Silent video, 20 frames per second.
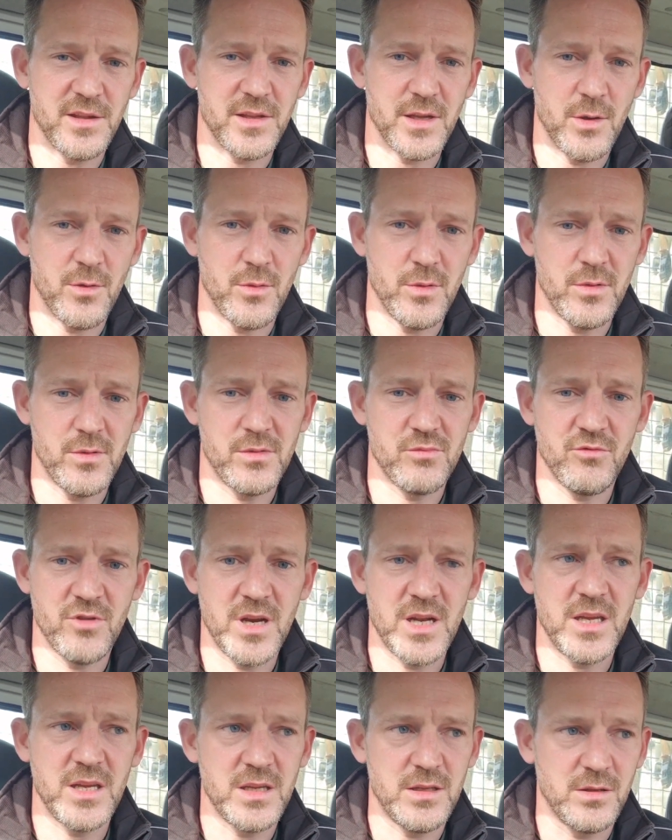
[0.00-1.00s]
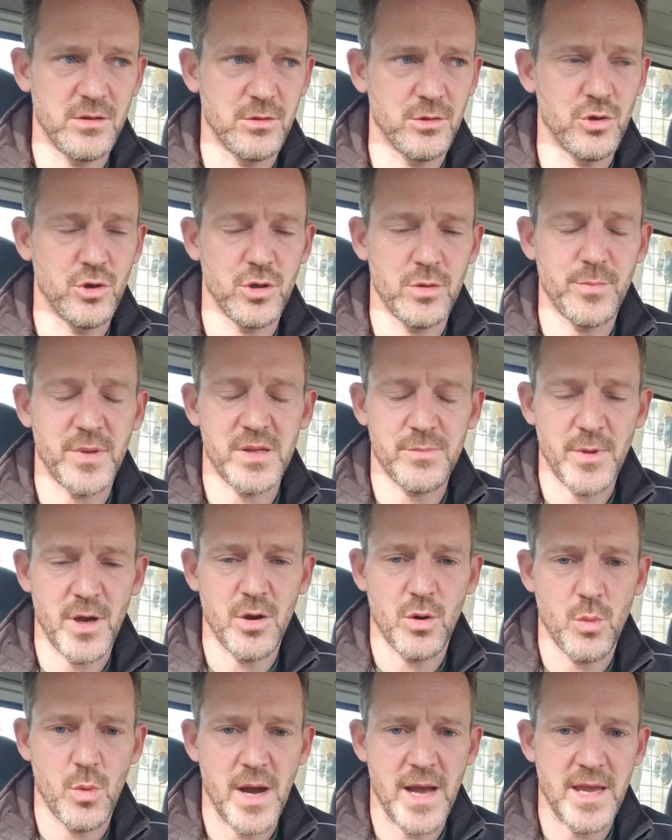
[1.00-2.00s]
So it was really good
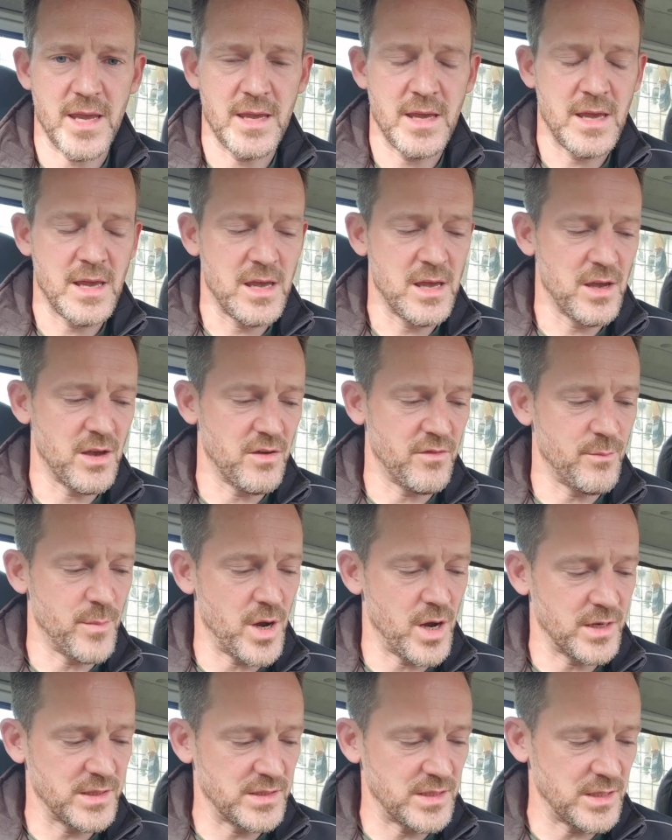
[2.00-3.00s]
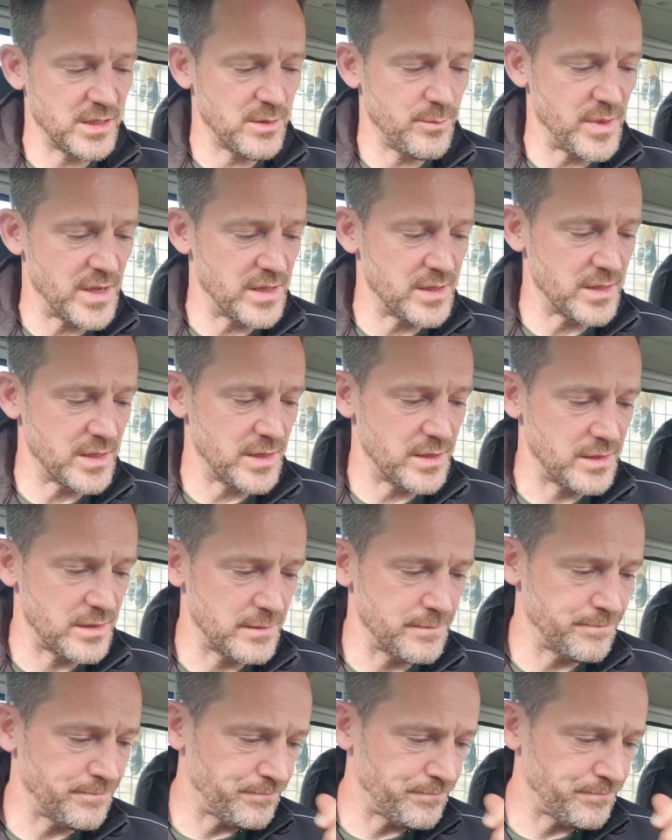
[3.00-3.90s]
bespoke way of marketing your business.